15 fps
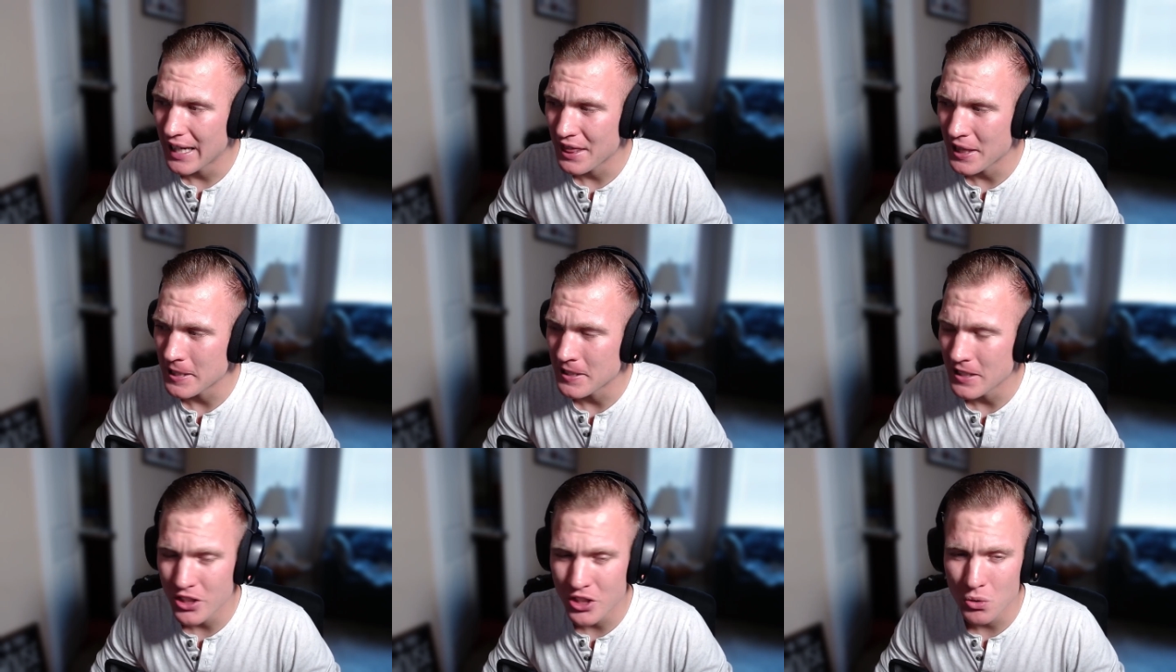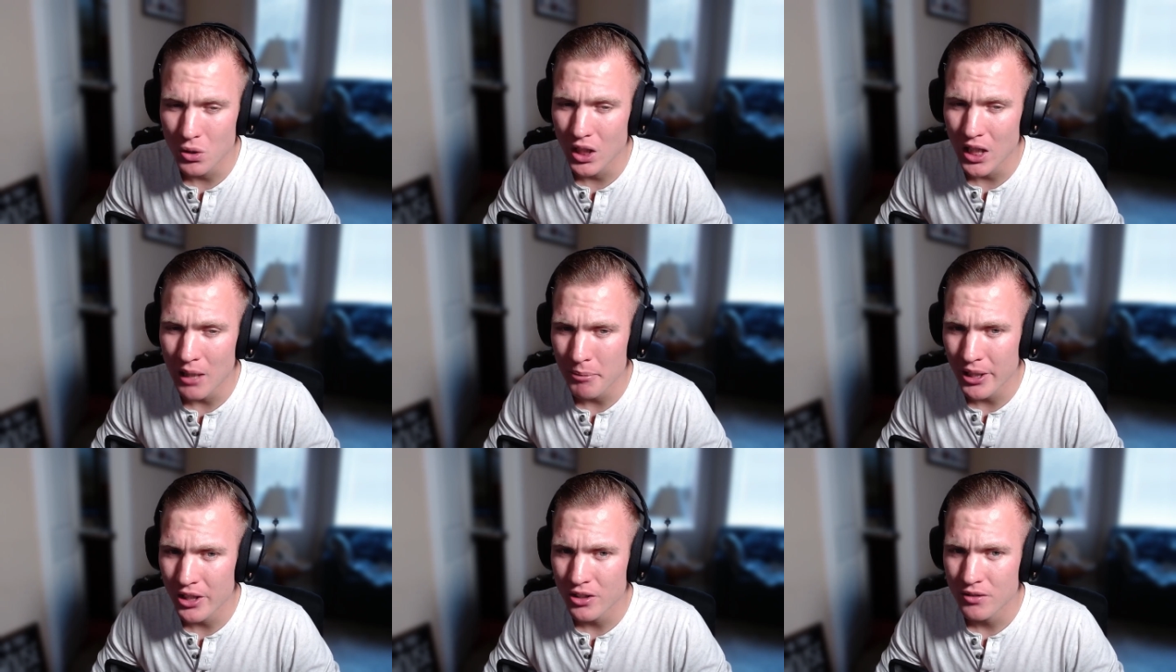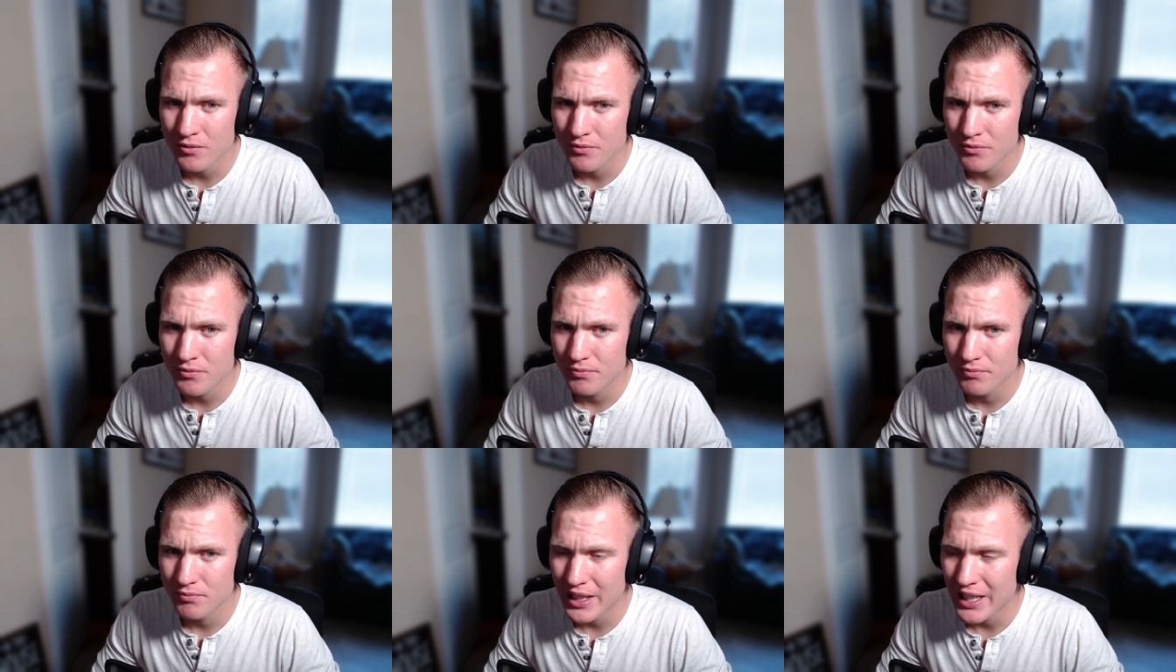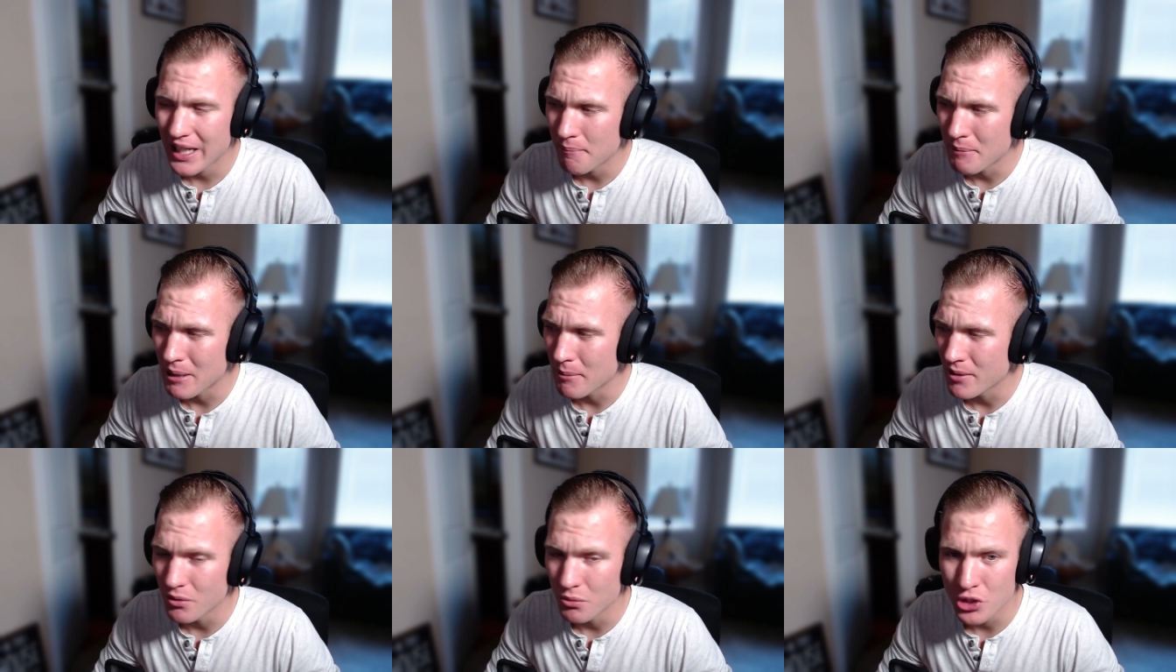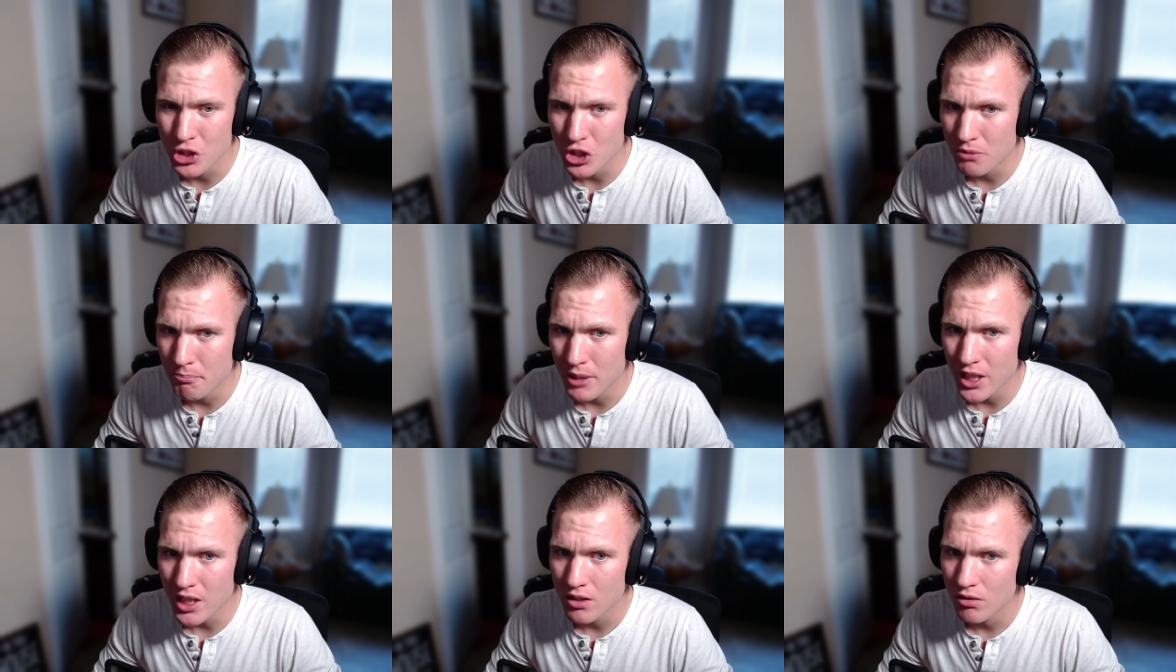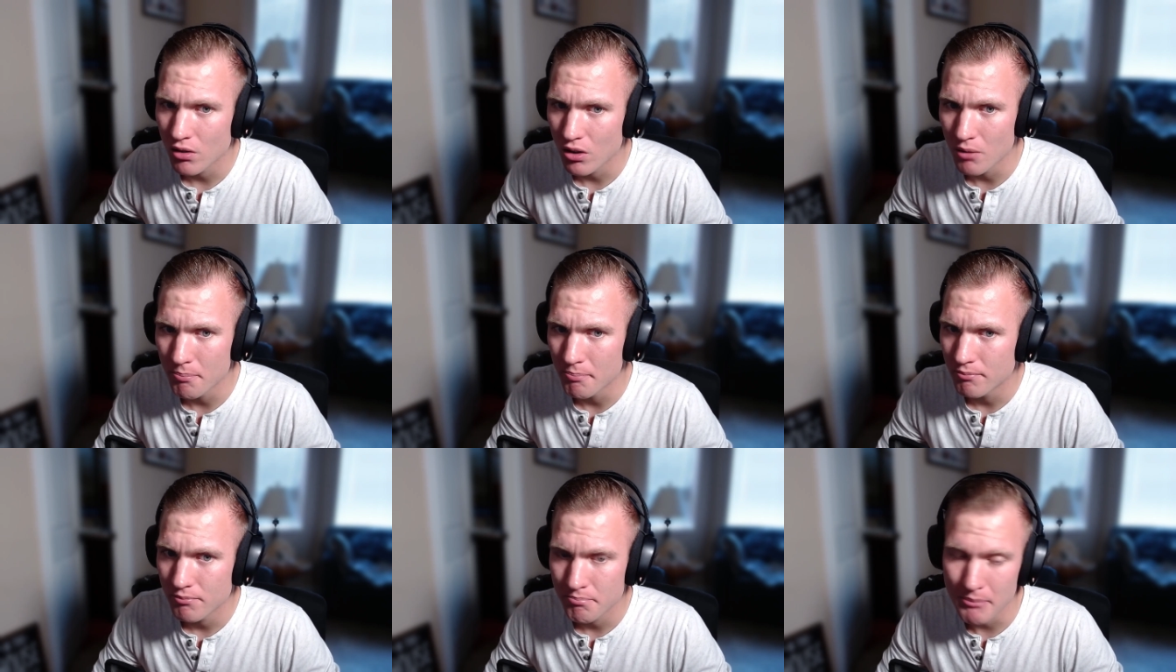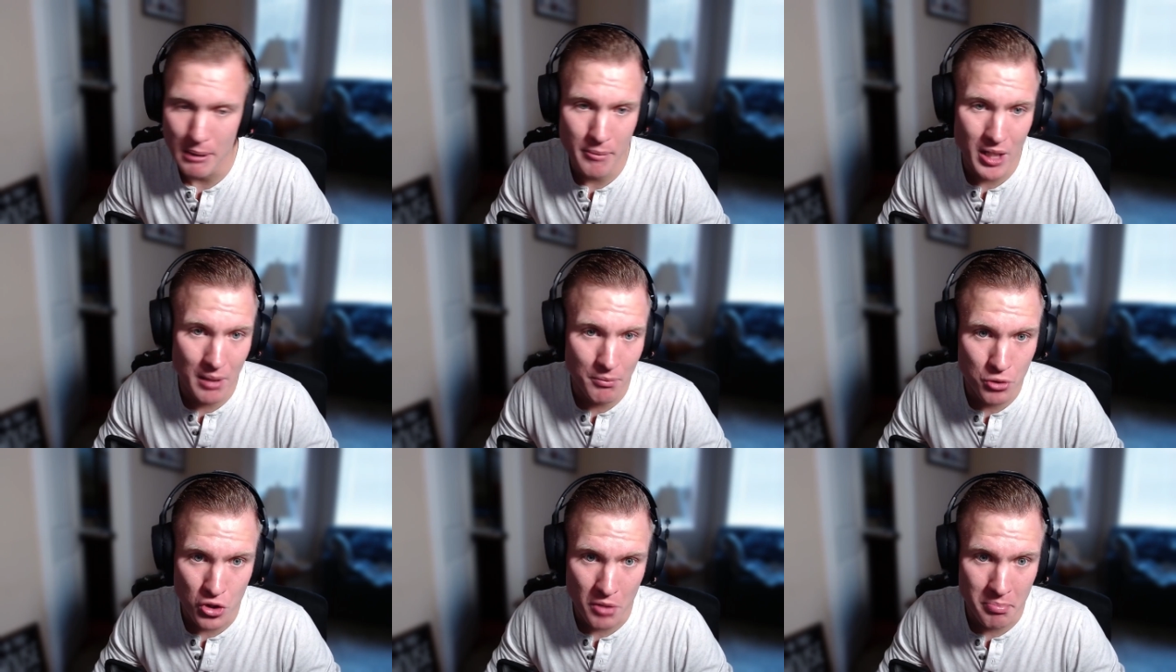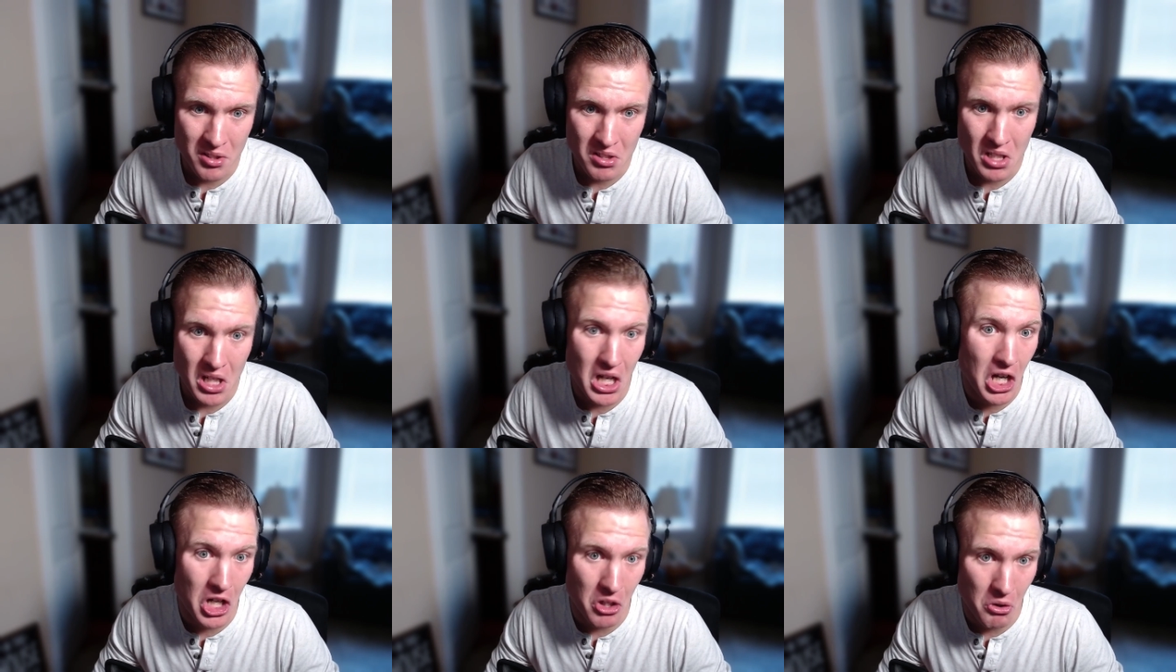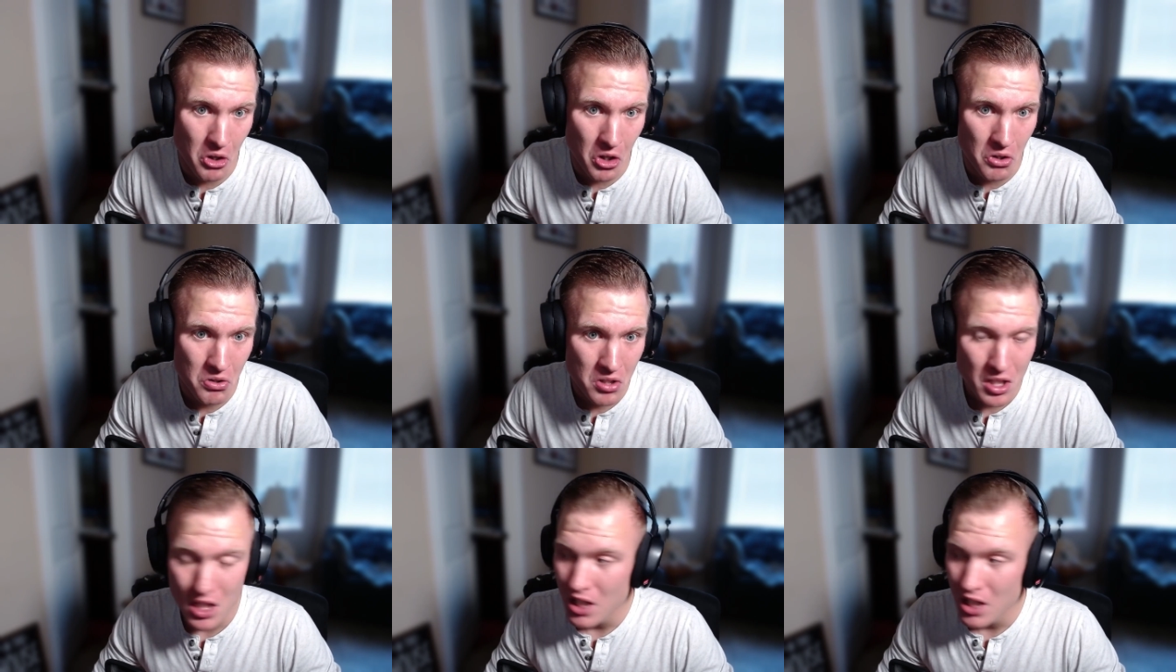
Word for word: They did do a lot better. Maybe it was just me, or maybe I'm tripping. I don't know.